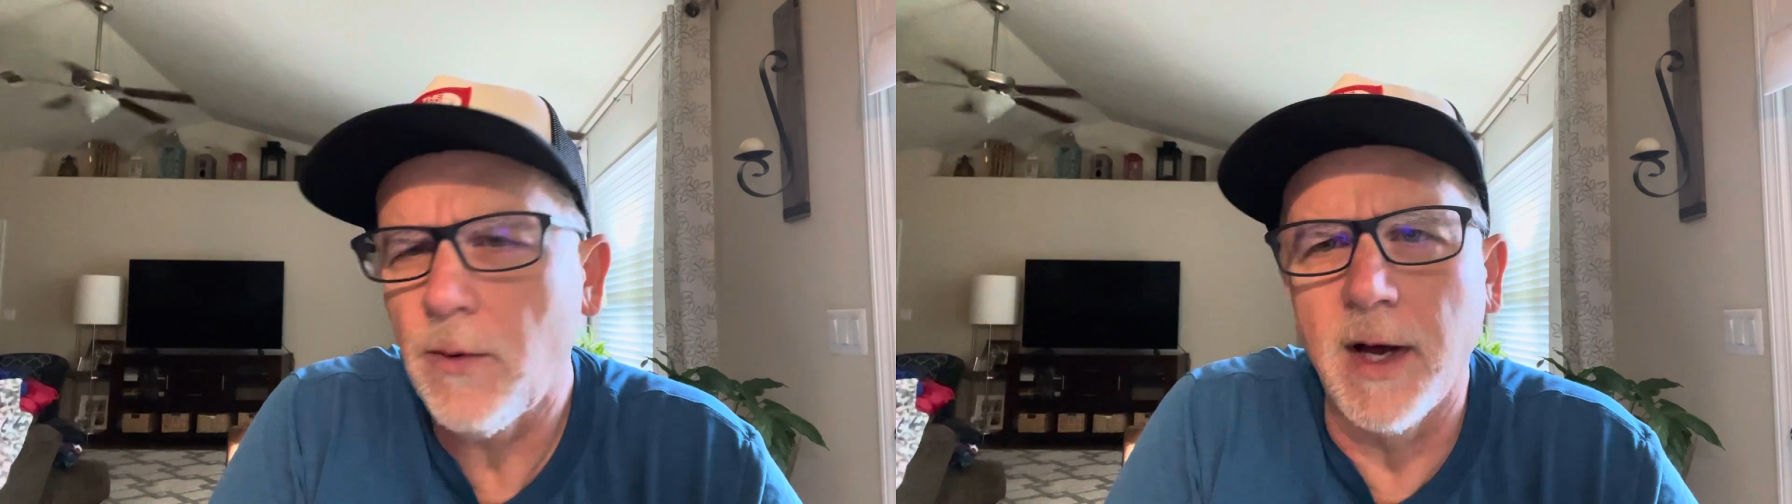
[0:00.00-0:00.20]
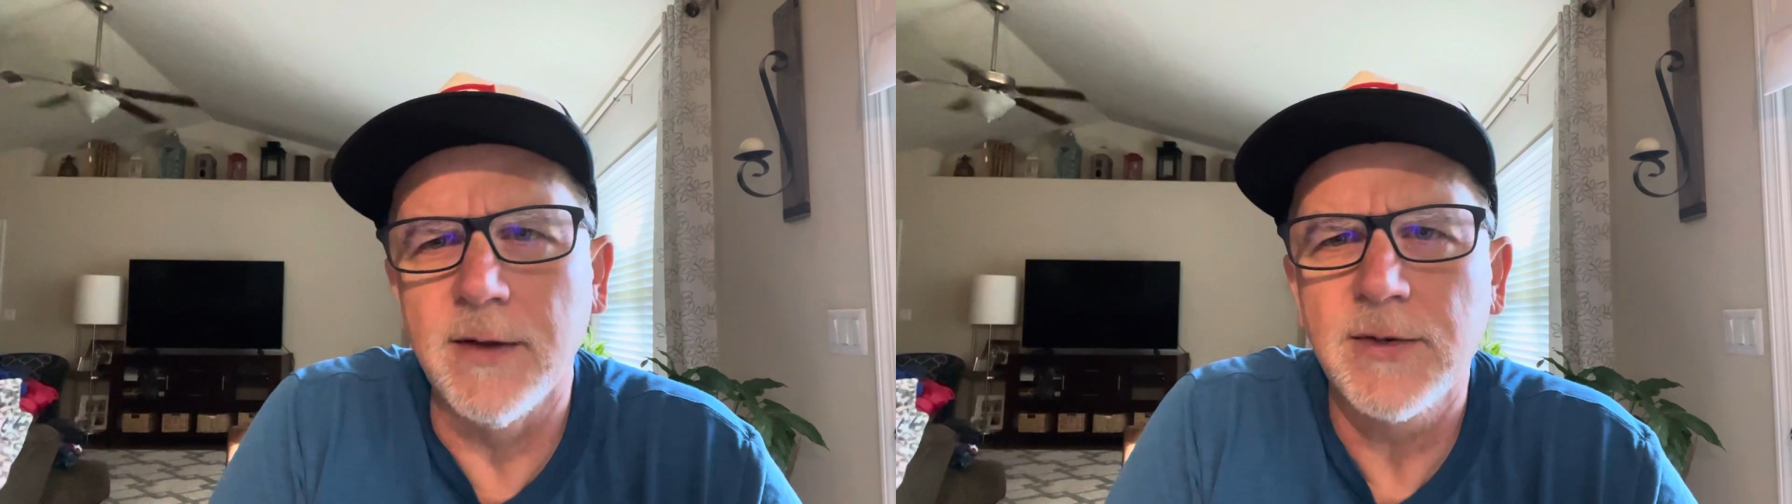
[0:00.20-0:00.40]

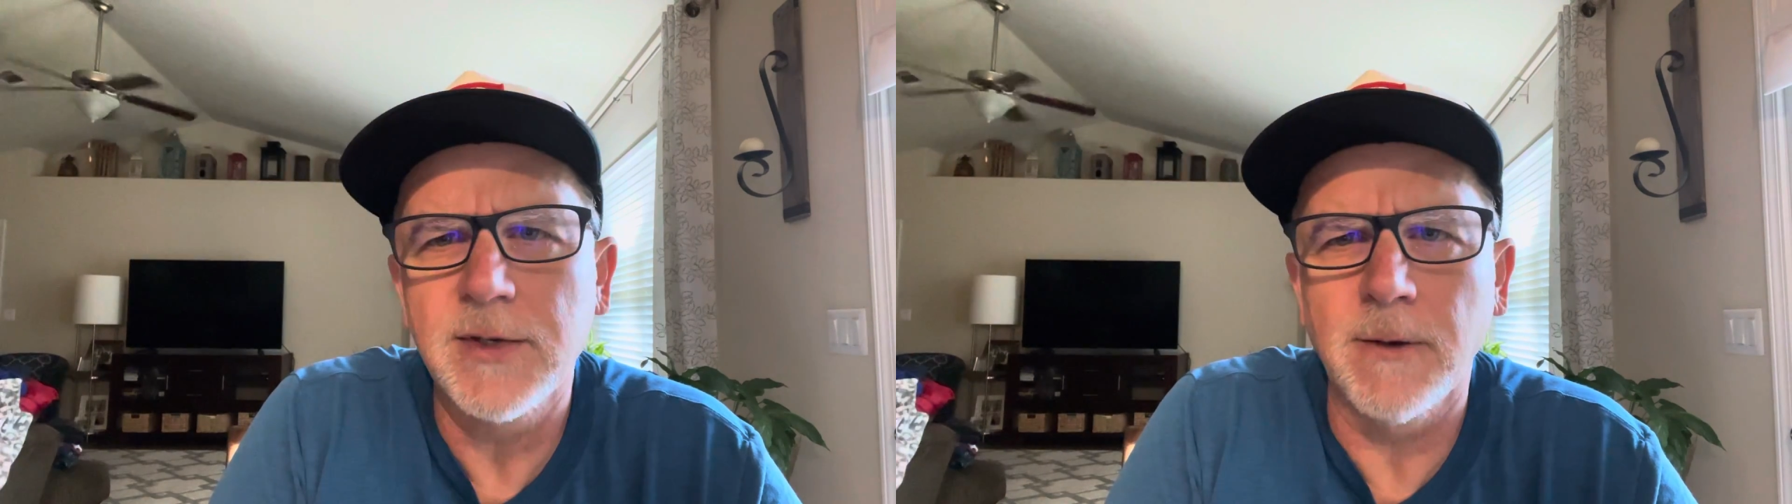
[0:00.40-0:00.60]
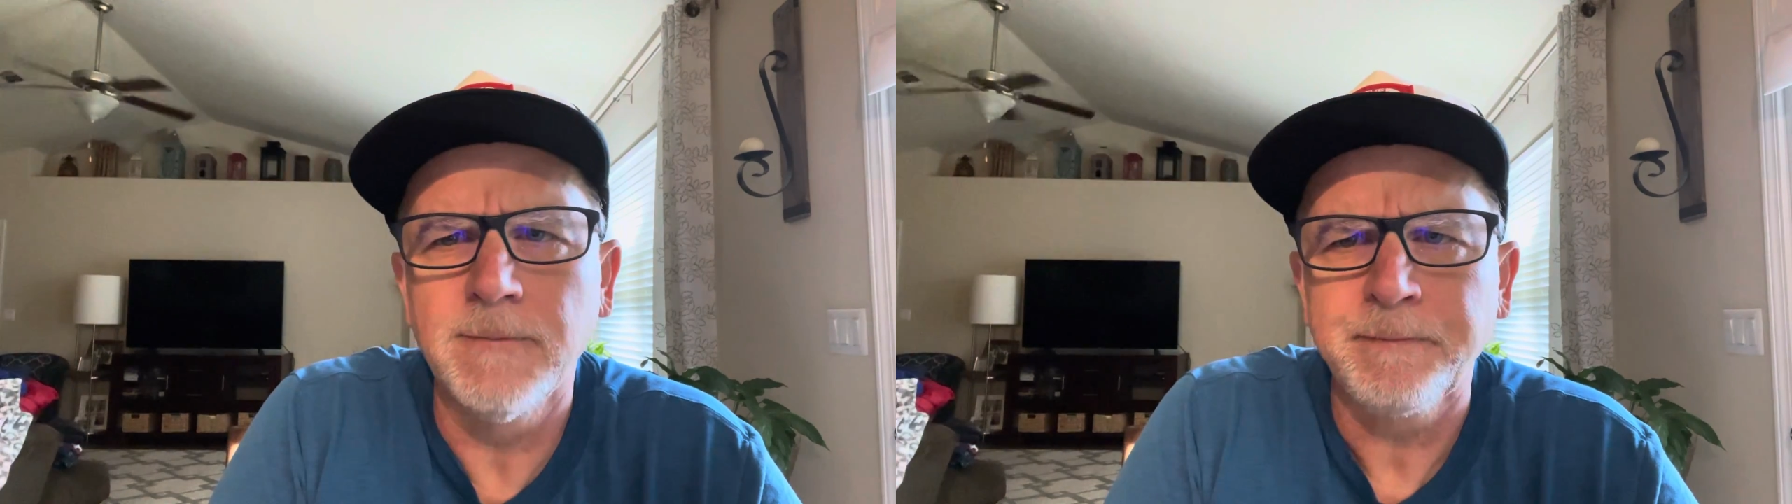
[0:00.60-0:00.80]
on.
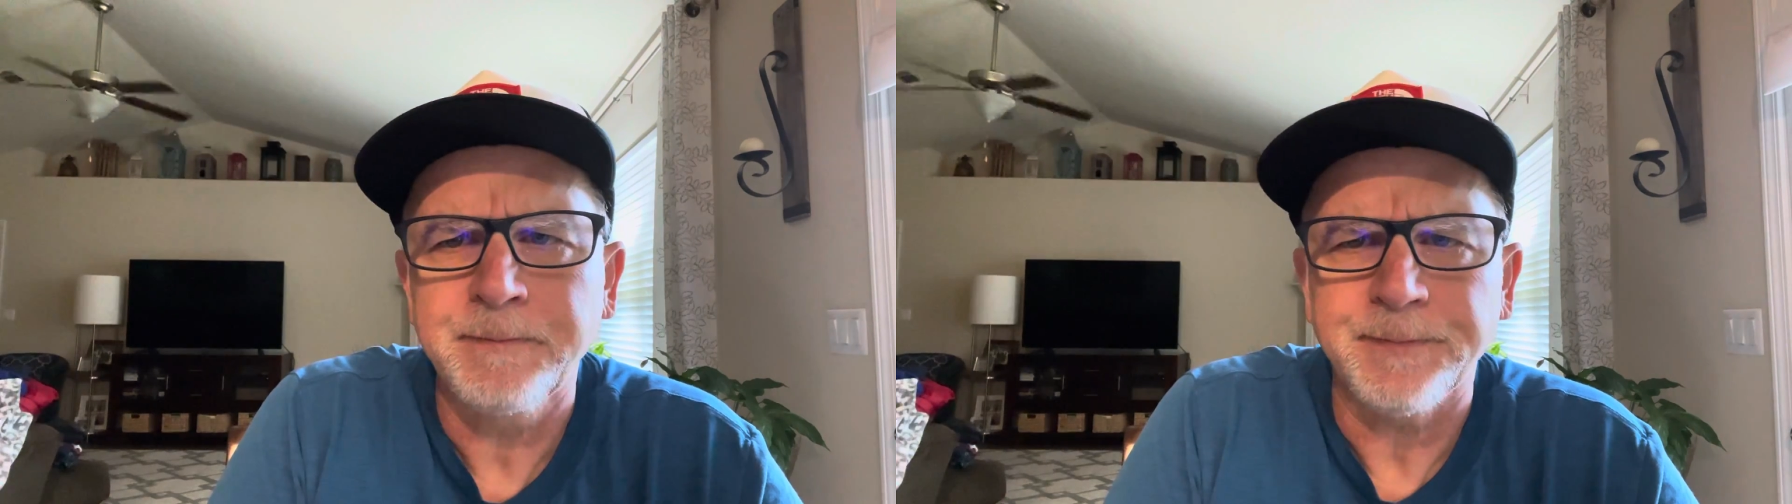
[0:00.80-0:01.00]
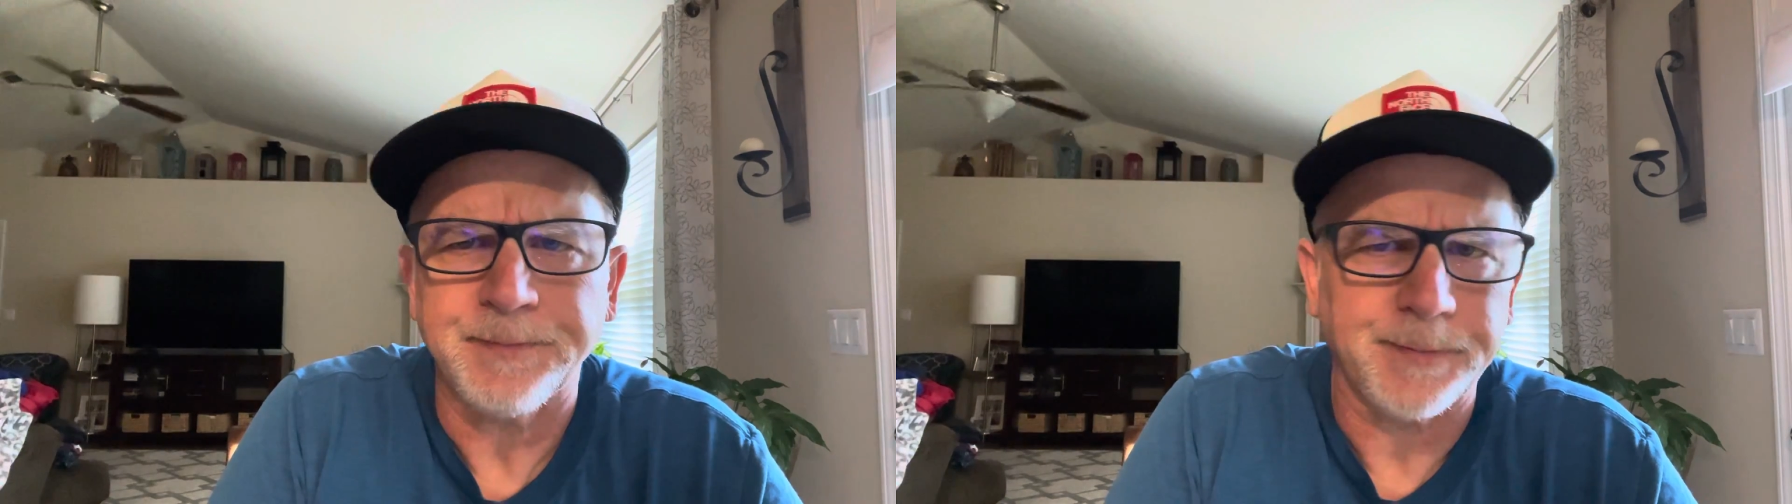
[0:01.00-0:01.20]
So
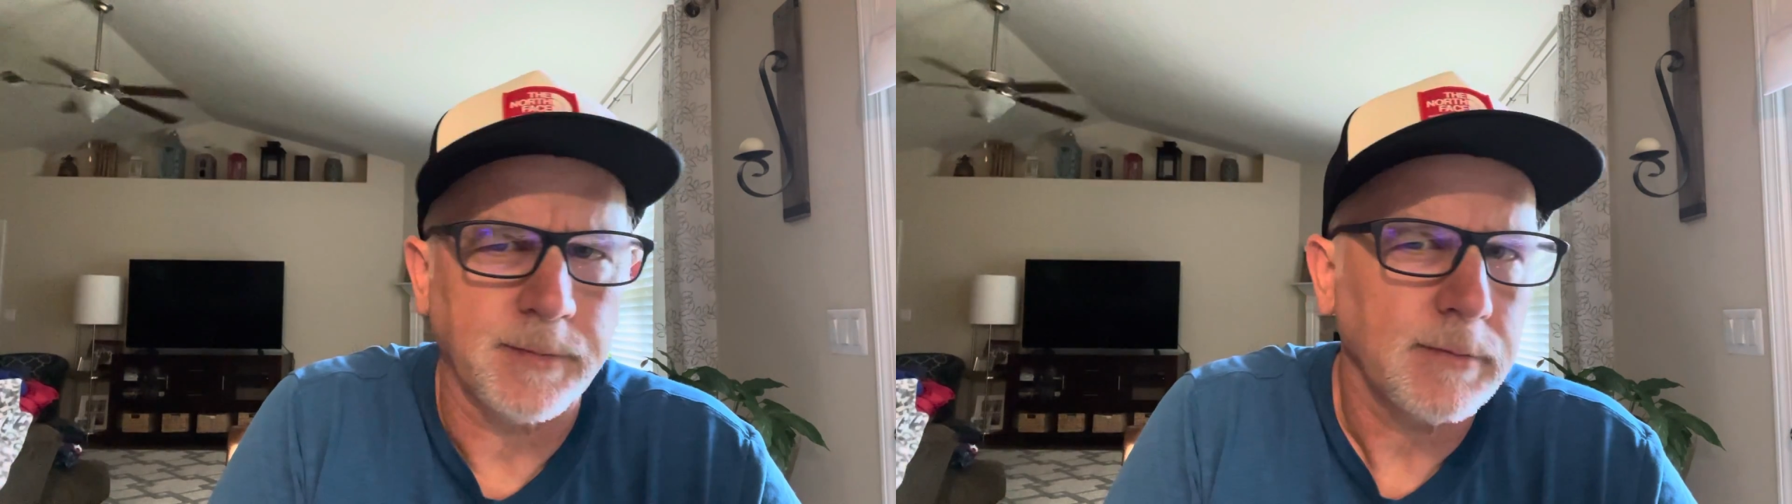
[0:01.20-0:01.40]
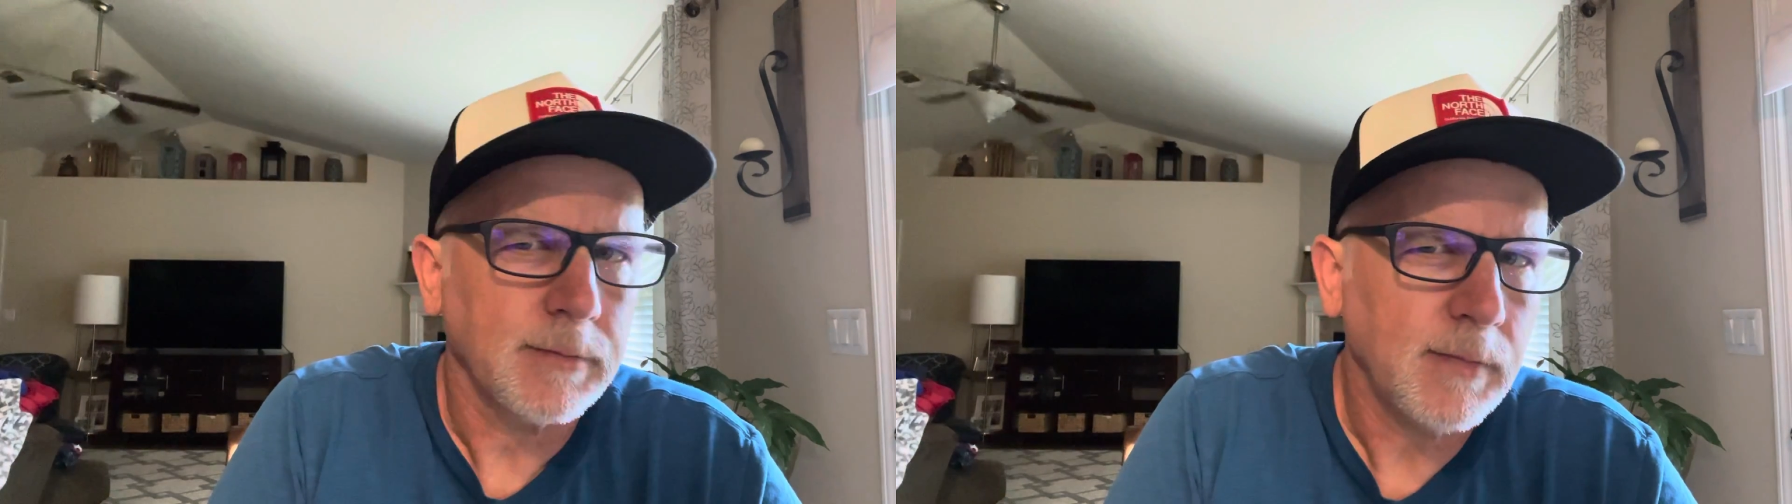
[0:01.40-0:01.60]

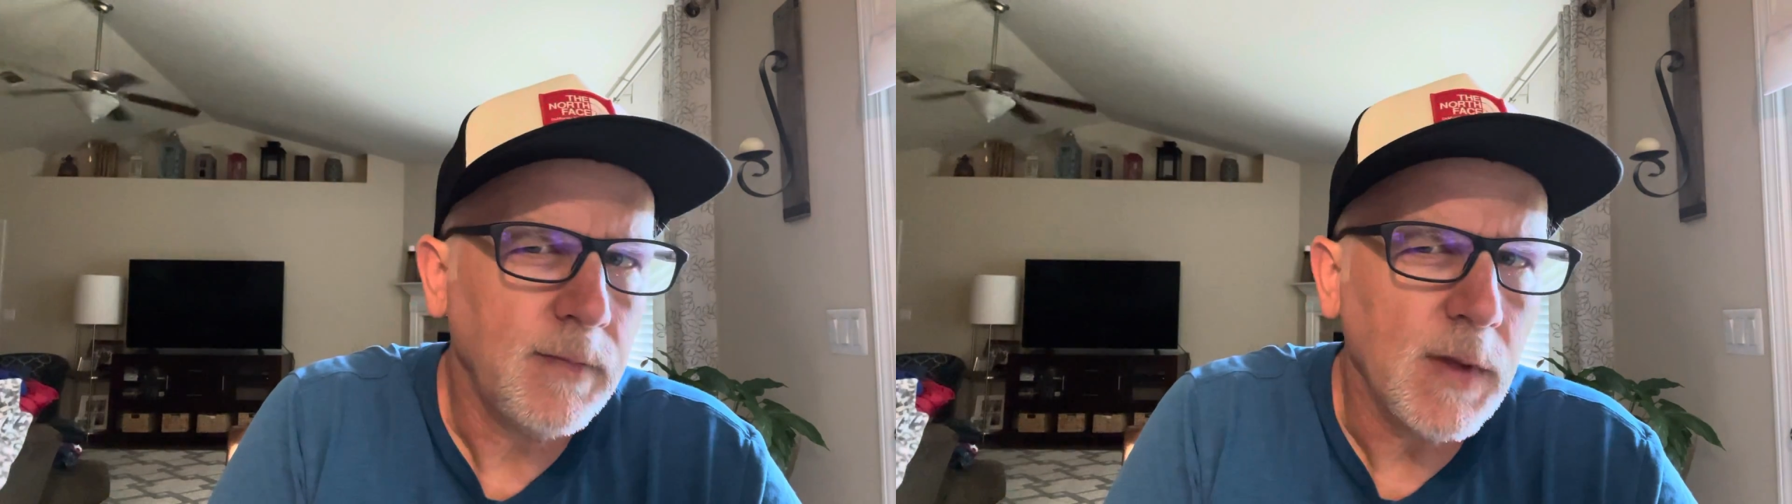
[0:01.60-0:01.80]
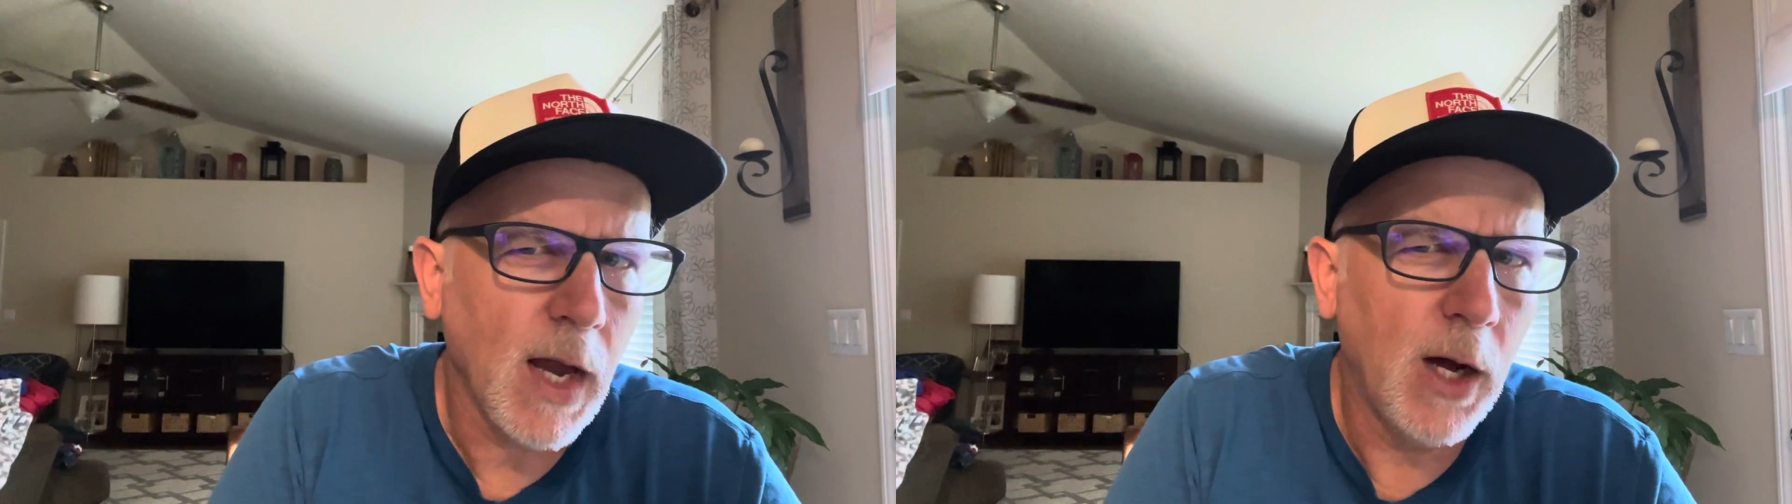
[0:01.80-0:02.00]
I